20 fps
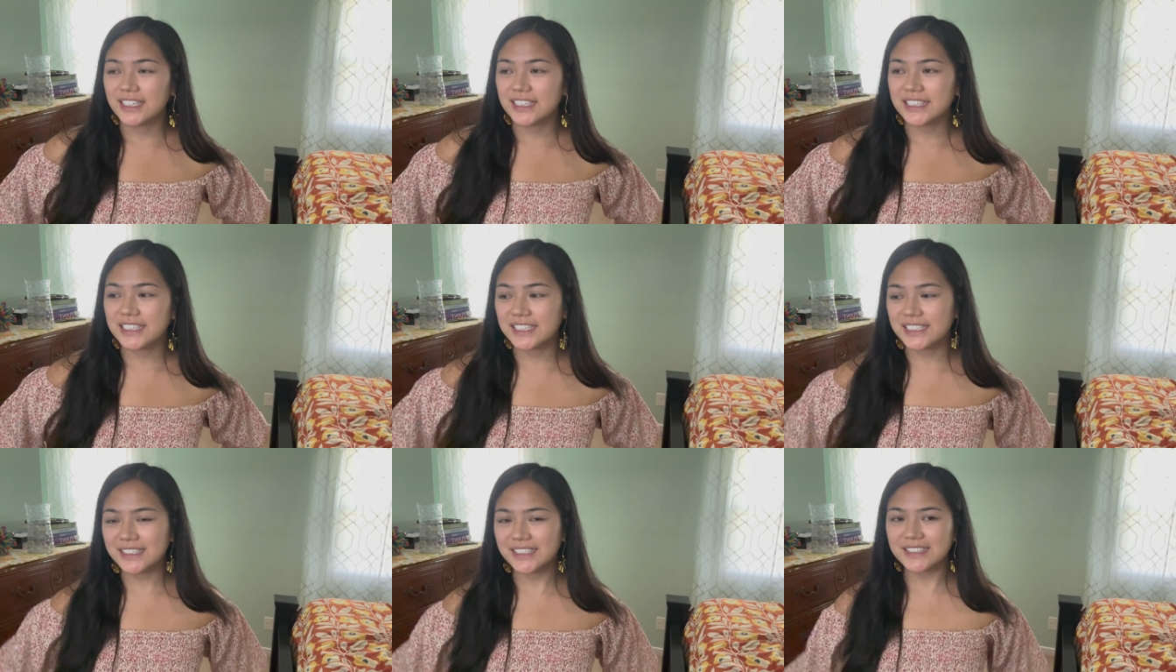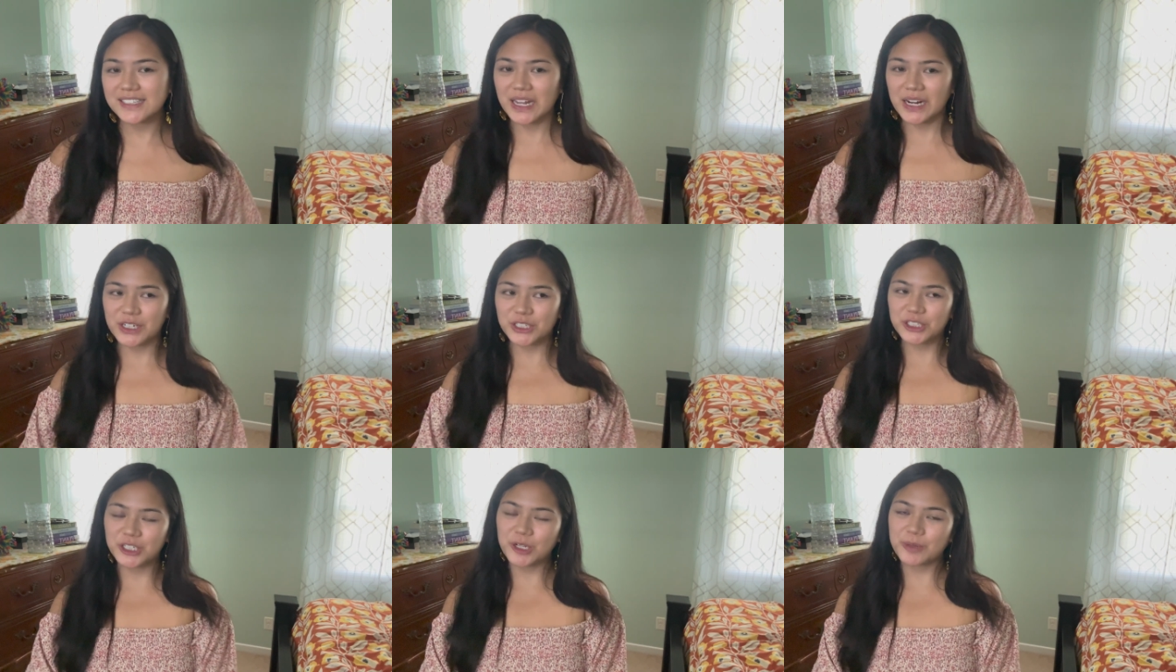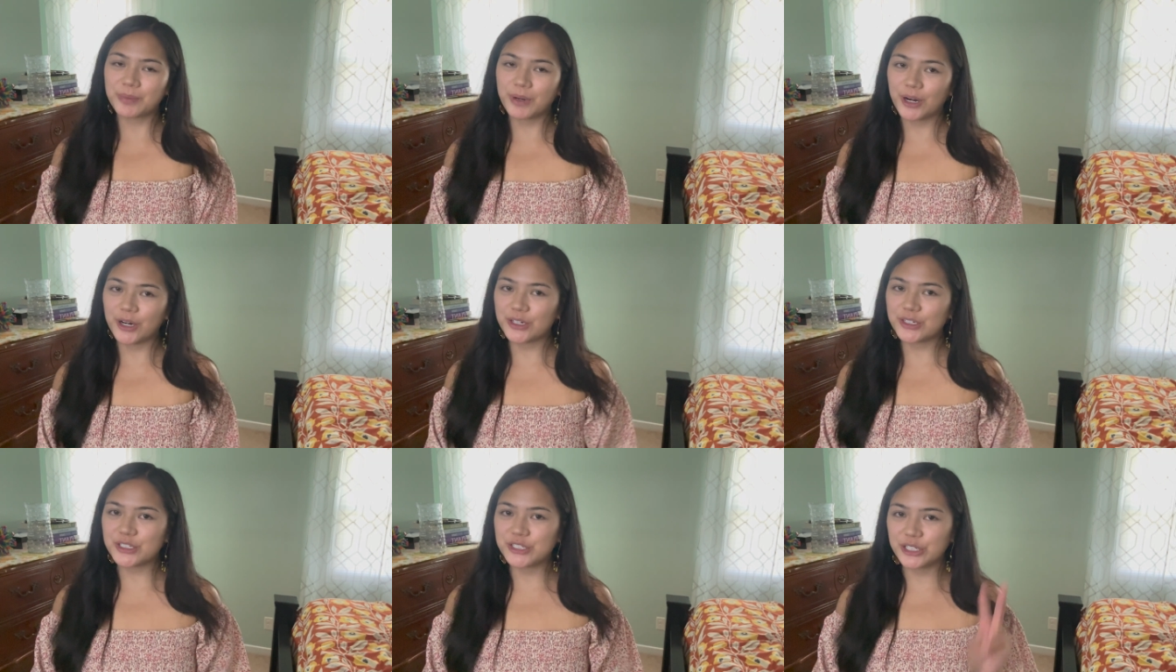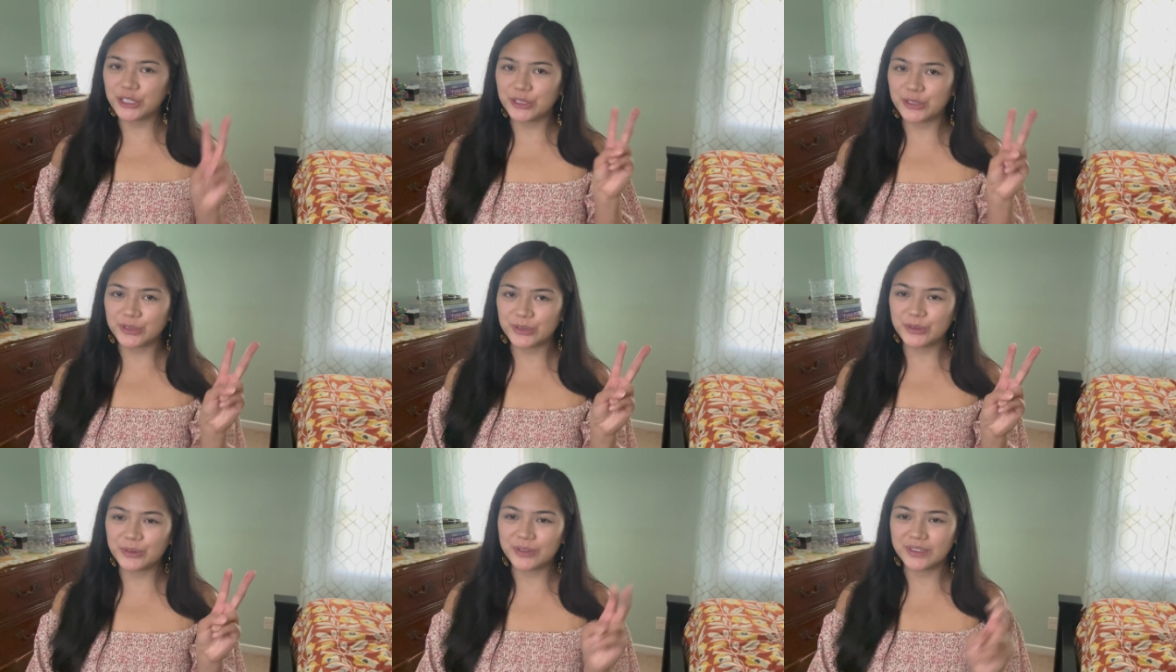This is actually a part
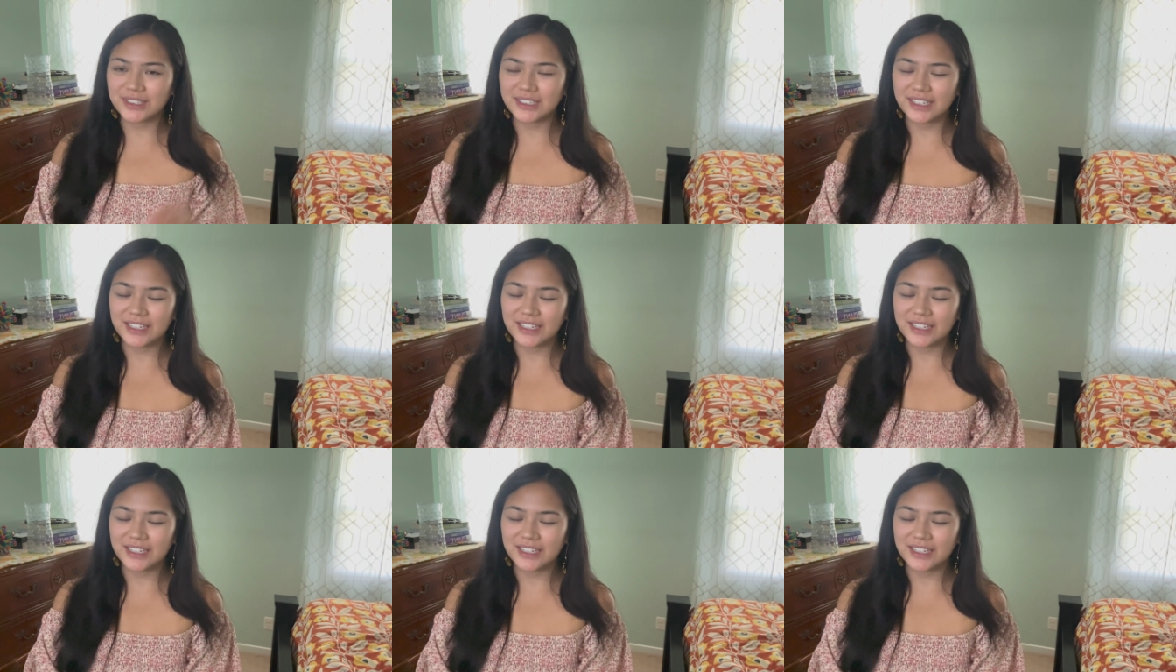two.